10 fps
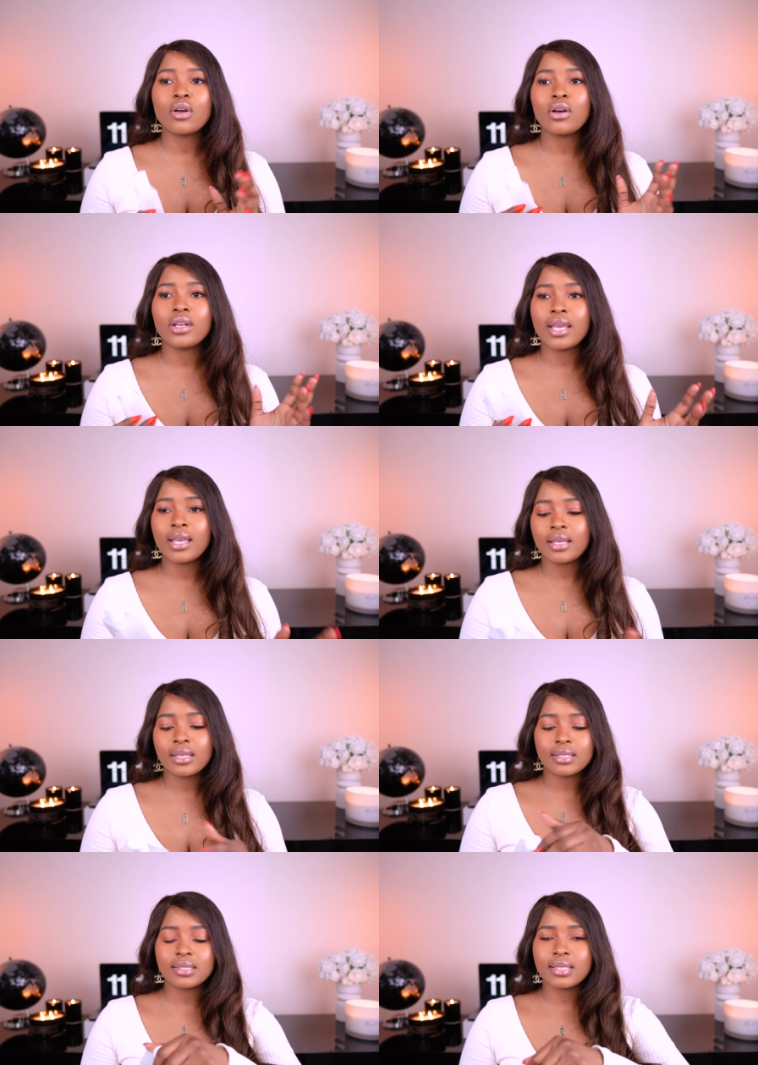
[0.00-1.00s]
not
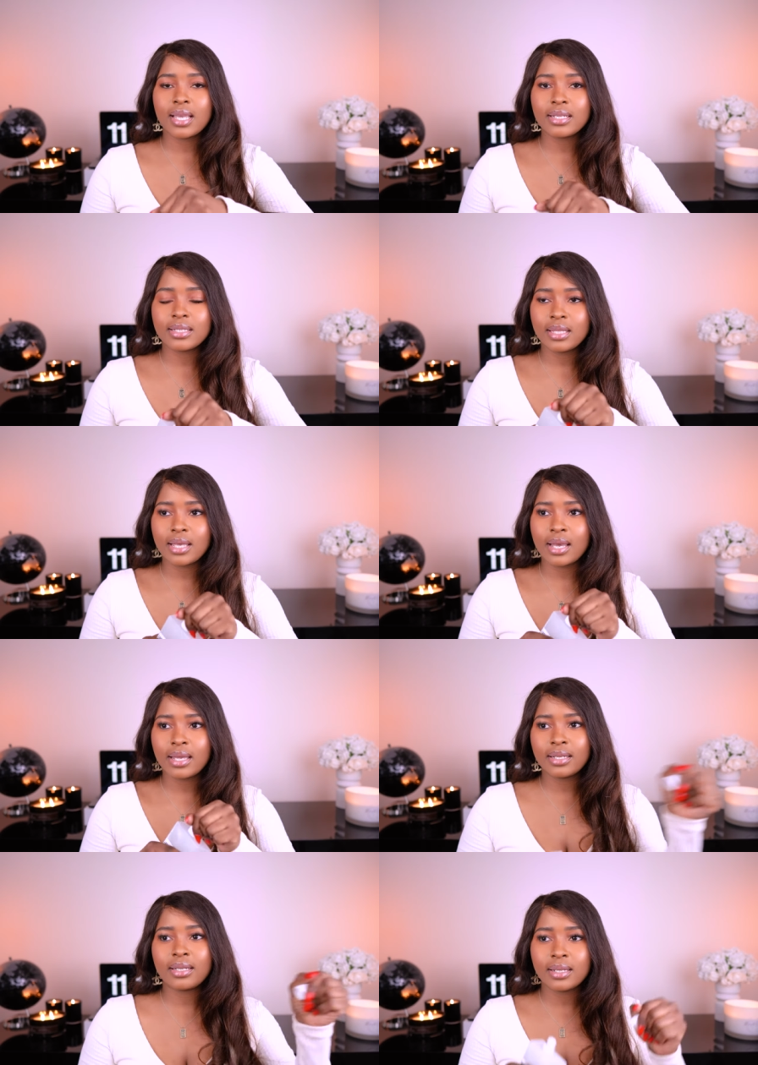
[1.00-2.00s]
a, a scent
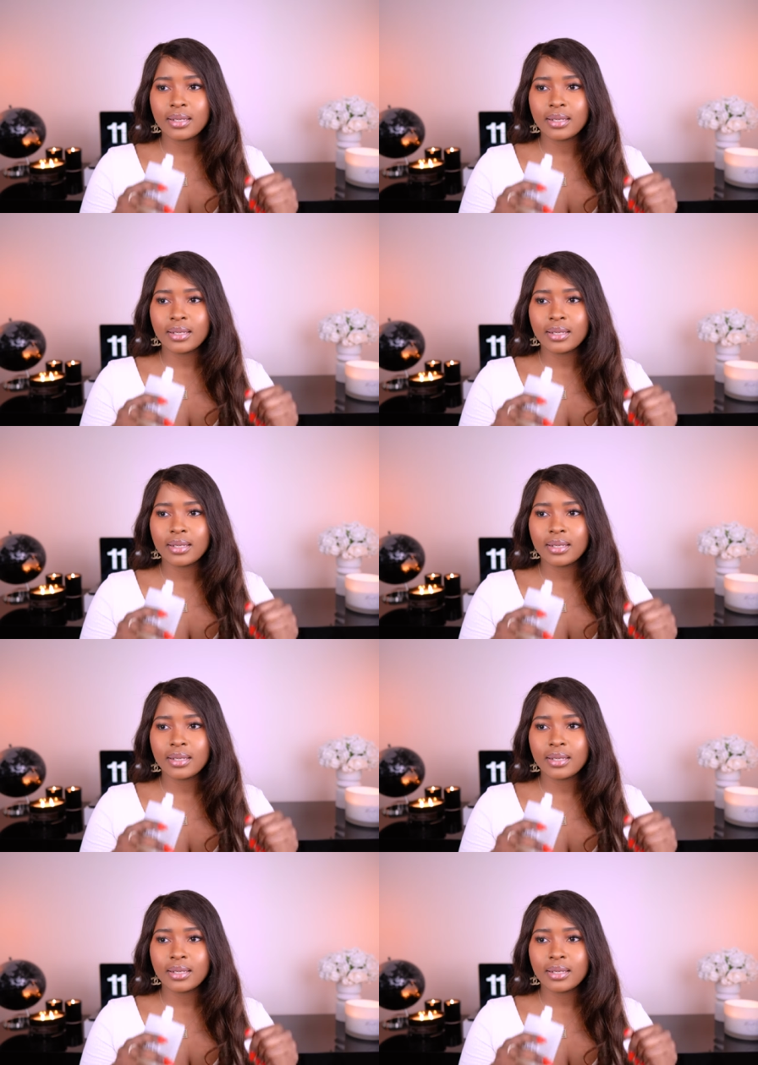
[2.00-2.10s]
that